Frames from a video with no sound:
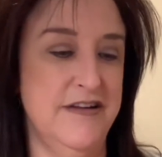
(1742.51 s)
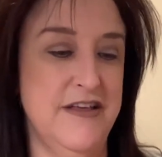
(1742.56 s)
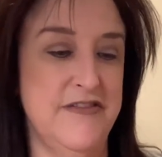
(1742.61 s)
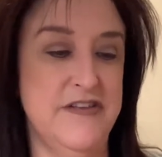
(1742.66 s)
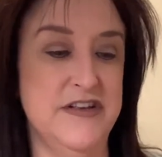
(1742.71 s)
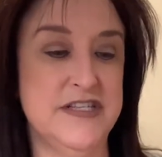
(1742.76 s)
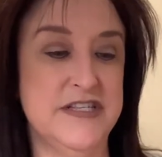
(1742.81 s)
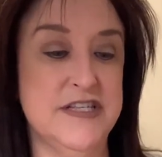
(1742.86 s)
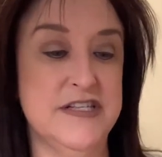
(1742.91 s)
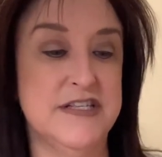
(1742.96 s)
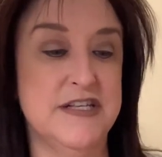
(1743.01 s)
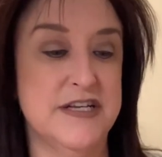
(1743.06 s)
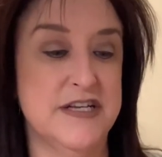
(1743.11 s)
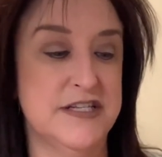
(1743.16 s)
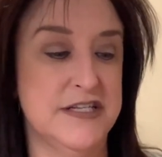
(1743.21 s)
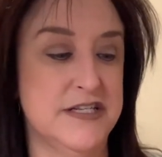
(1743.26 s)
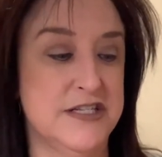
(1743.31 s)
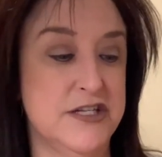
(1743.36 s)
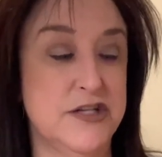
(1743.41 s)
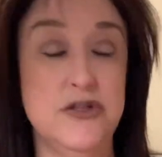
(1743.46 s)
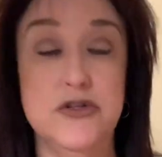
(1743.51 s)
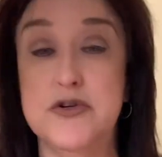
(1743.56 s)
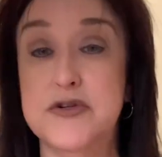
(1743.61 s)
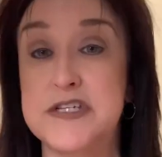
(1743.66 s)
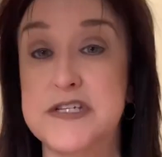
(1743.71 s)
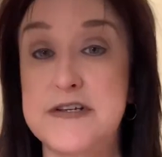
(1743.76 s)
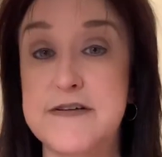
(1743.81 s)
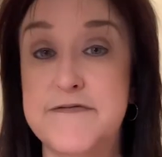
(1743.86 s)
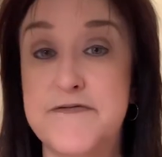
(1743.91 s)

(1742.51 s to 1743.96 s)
Now this is exclusive